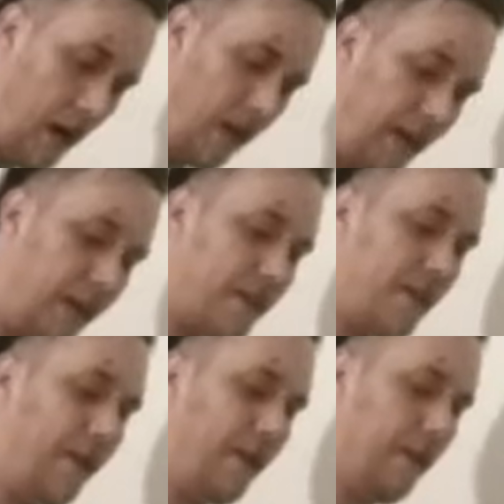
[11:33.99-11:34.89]
I like a
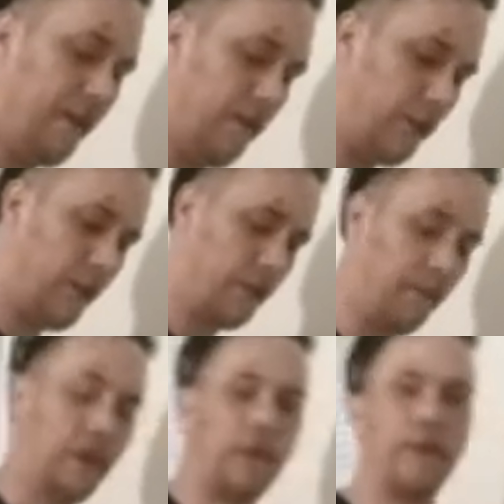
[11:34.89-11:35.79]
ton of
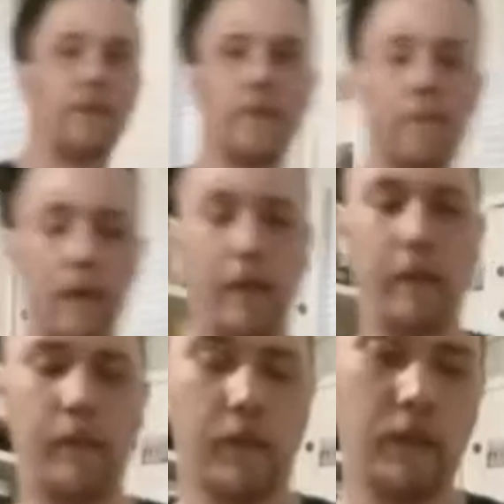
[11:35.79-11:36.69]
sesame seeds in
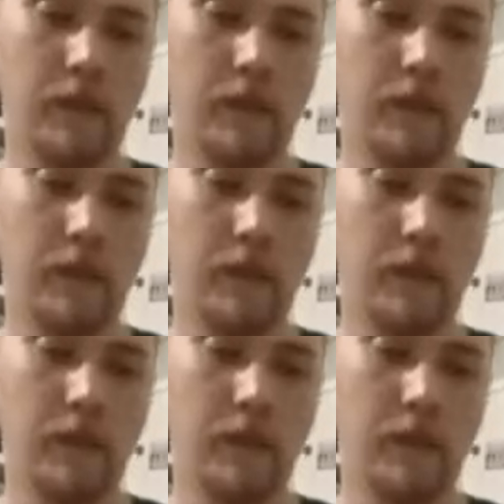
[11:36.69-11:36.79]
mine.